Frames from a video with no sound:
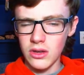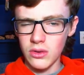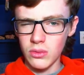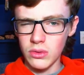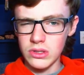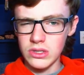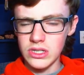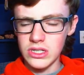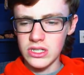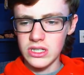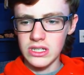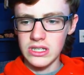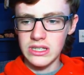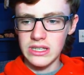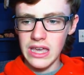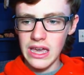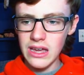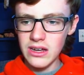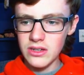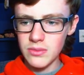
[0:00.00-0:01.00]
was just
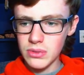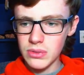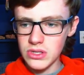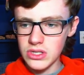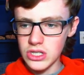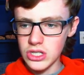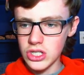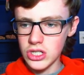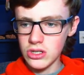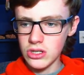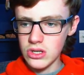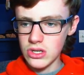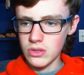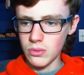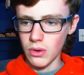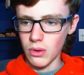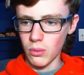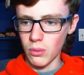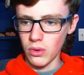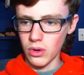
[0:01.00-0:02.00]
get position is
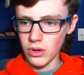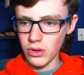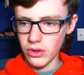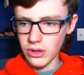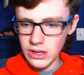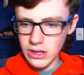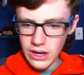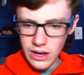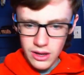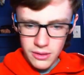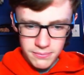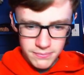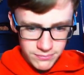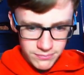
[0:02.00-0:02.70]
what we're looking at.